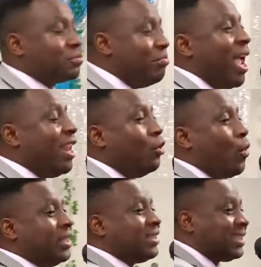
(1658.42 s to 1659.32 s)
men
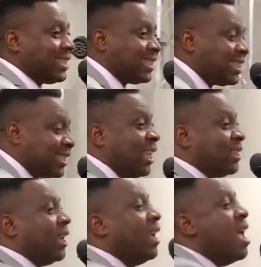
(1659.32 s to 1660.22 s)
were
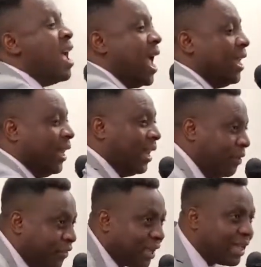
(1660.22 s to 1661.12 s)
sitting and
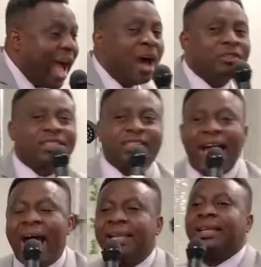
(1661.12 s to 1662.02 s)
living
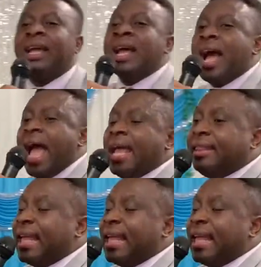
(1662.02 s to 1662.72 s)
outside at